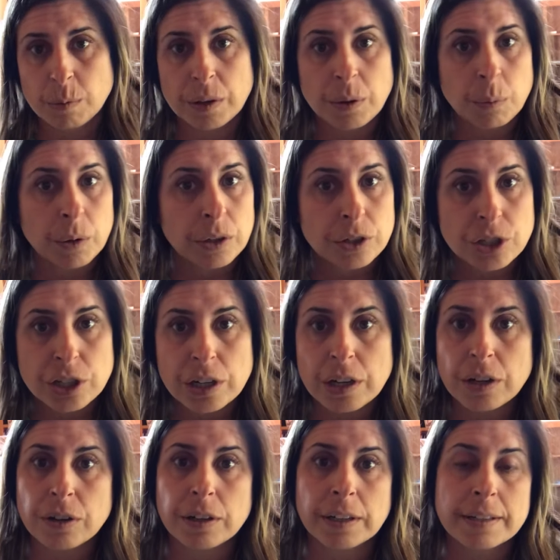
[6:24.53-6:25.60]
with a
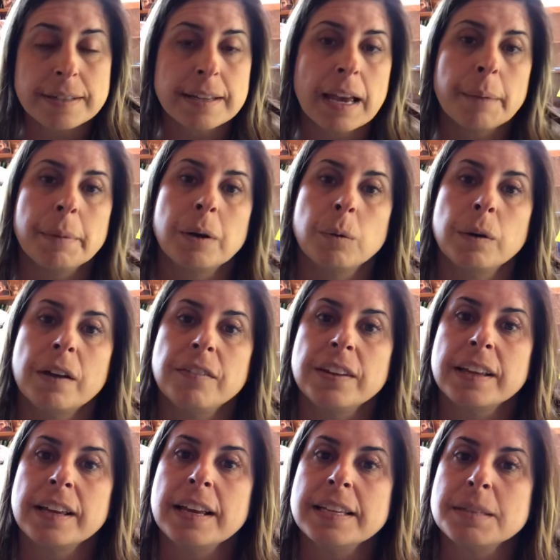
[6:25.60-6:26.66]
worksheet or an assignment or whatever the
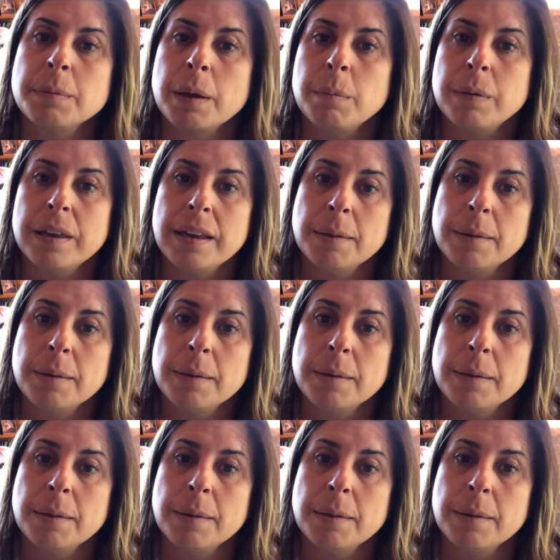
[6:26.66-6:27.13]
case might be.